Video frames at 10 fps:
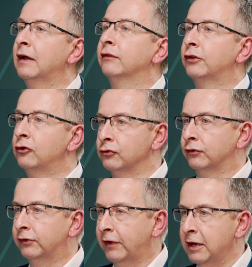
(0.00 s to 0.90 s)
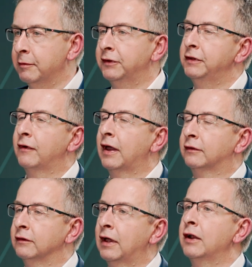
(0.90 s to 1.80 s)
and social sustainability
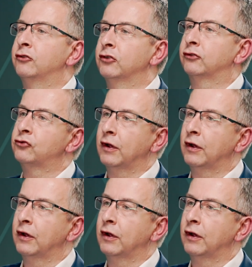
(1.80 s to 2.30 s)
factors and a just